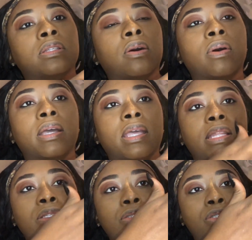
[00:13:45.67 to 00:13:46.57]
So again,
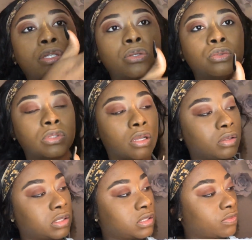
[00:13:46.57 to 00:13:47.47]
it's 2
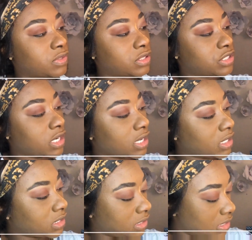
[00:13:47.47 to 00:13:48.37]
totally different
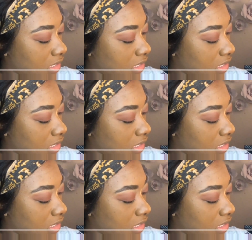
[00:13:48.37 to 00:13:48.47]
shades.